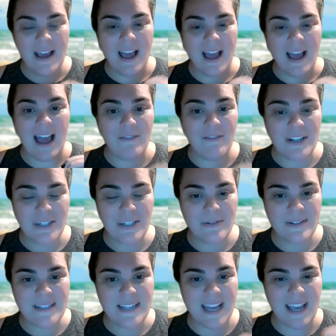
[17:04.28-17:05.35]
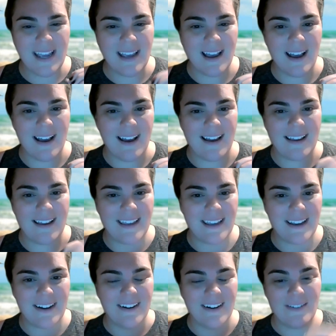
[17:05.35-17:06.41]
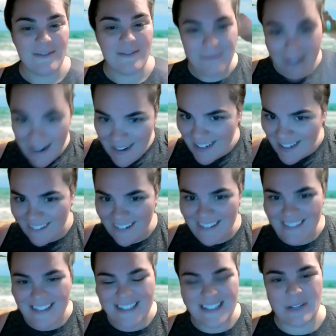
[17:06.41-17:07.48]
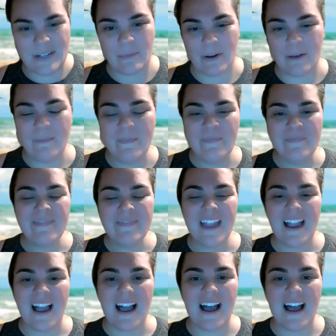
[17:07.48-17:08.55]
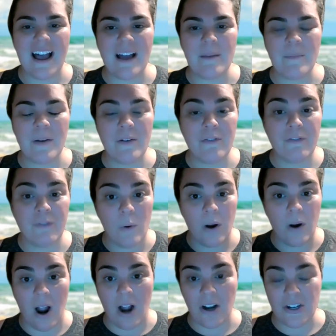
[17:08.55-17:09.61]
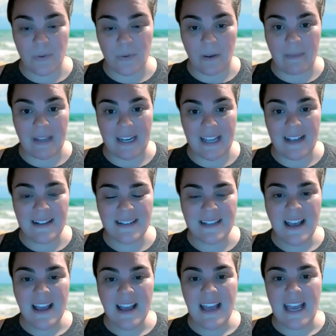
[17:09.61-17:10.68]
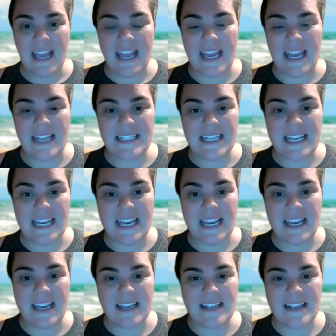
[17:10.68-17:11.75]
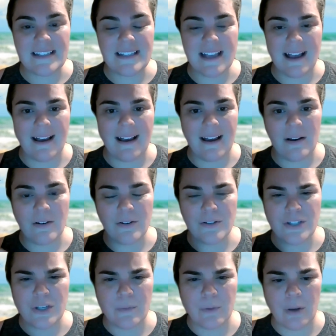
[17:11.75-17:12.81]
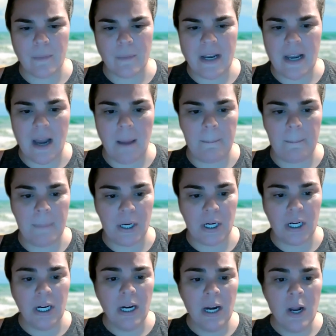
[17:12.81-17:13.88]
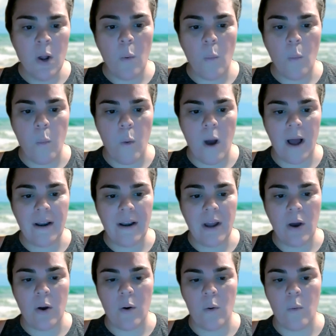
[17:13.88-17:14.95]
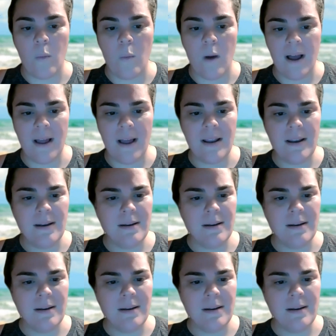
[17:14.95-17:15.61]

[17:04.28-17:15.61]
every Tuesday uh, here, right here in this Zoom room um, for our joy meetings. It is uh, Zoom room number 101.